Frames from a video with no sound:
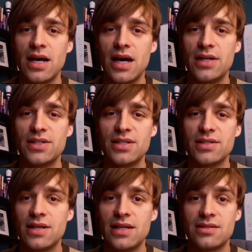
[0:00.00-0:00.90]
it just
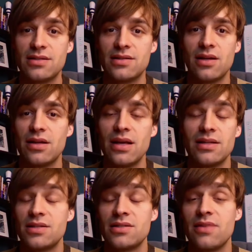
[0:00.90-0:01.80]
isn't necessarily, it
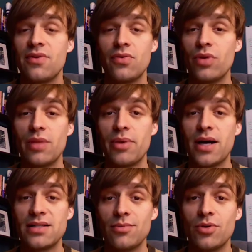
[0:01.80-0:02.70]
isn't even really
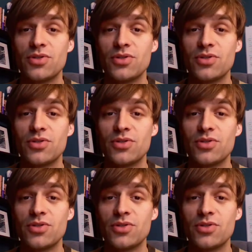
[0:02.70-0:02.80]
possible.